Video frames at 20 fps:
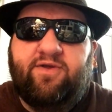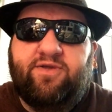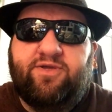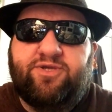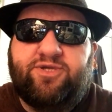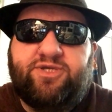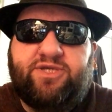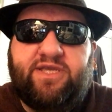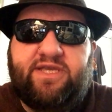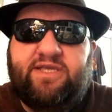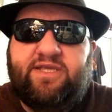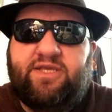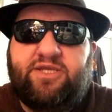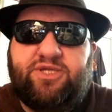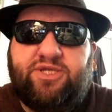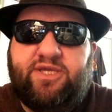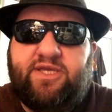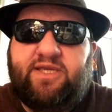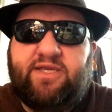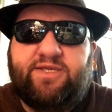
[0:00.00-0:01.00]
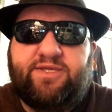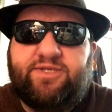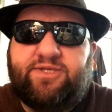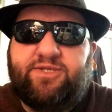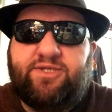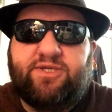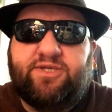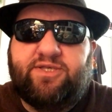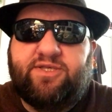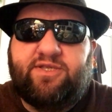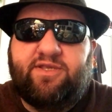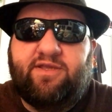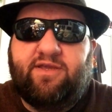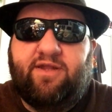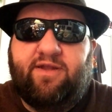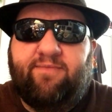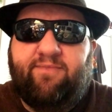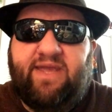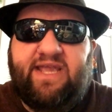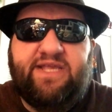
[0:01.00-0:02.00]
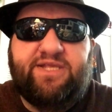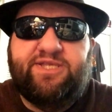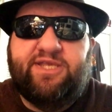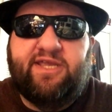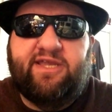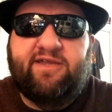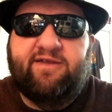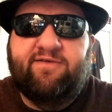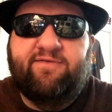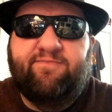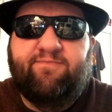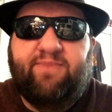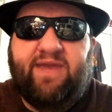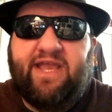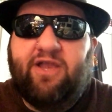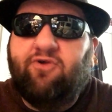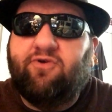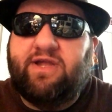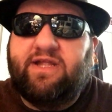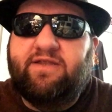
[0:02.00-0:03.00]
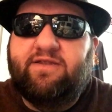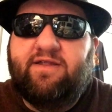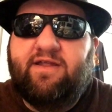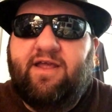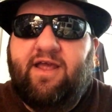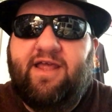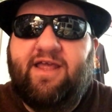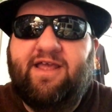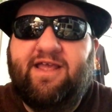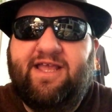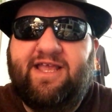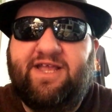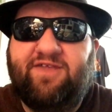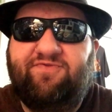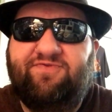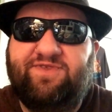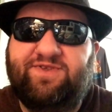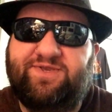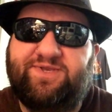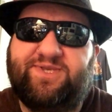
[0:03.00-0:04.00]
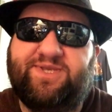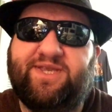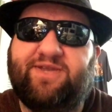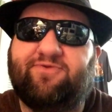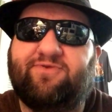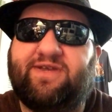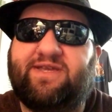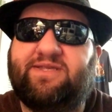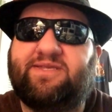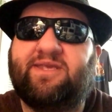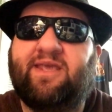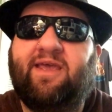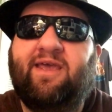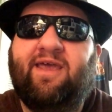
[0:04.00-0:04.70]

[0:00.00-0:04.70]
she is just an amazing parent in the series,